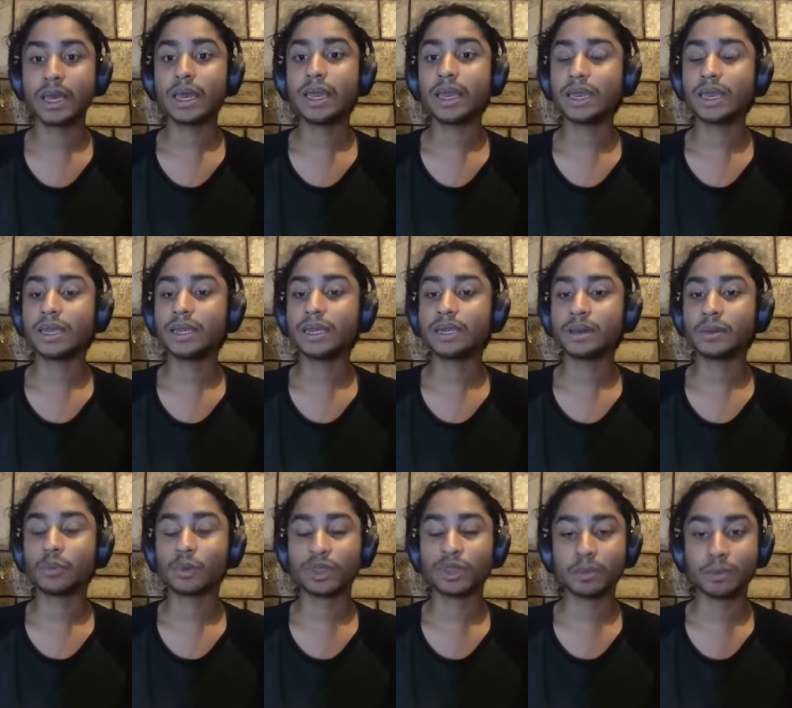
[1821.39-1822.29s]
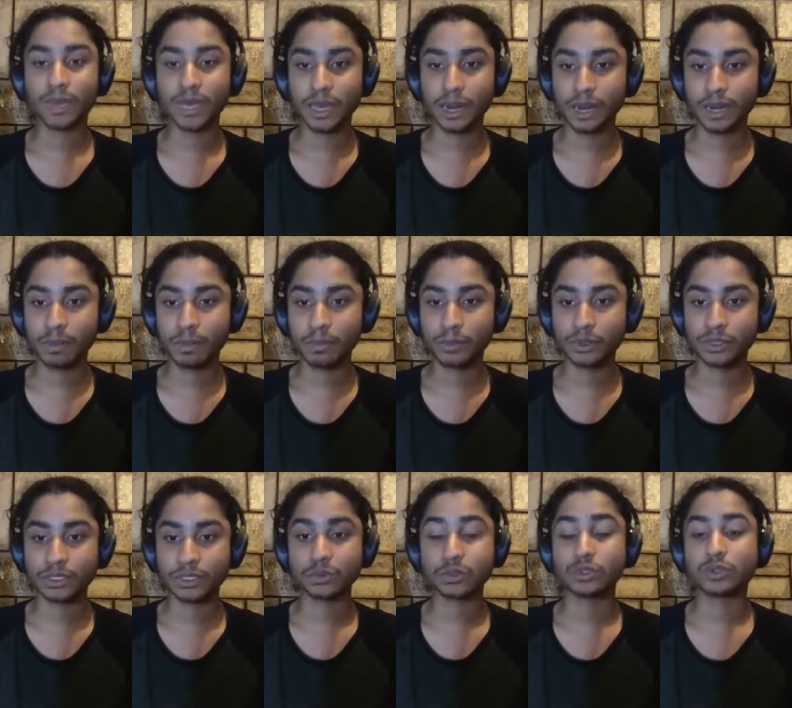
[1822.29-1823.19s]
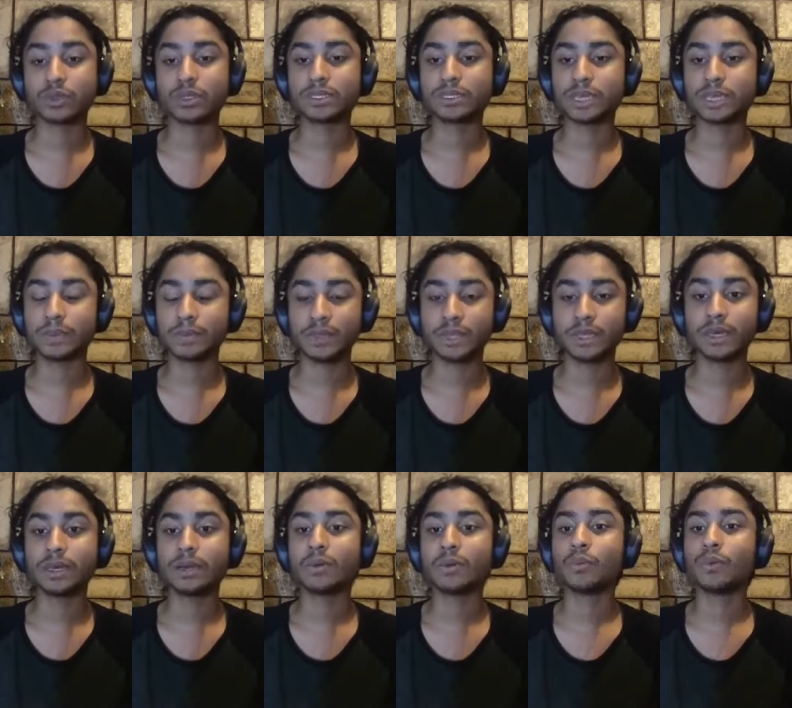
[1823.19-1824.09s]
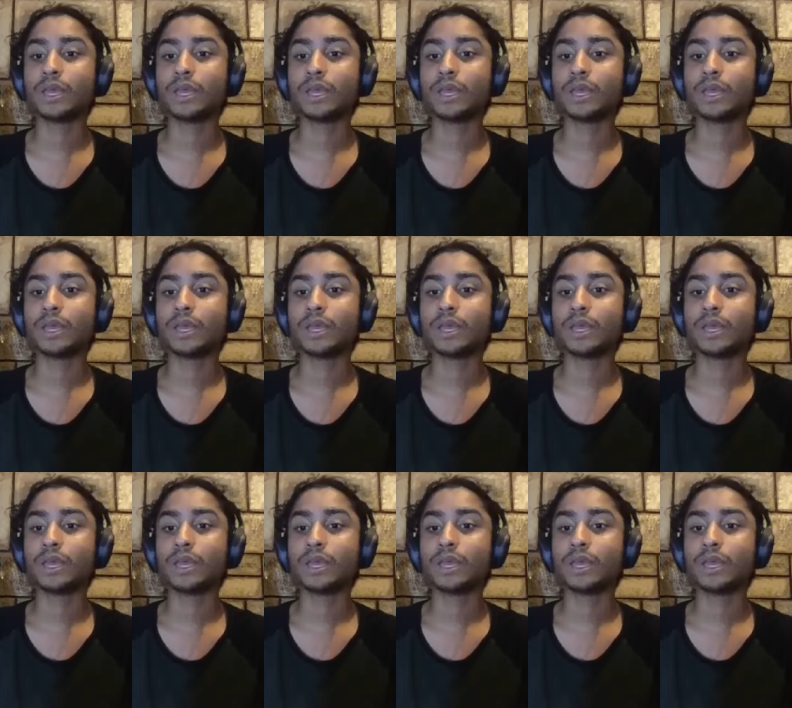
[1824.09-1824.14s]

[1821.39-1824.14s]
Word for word: In with the BLM protest, we saw the same thing.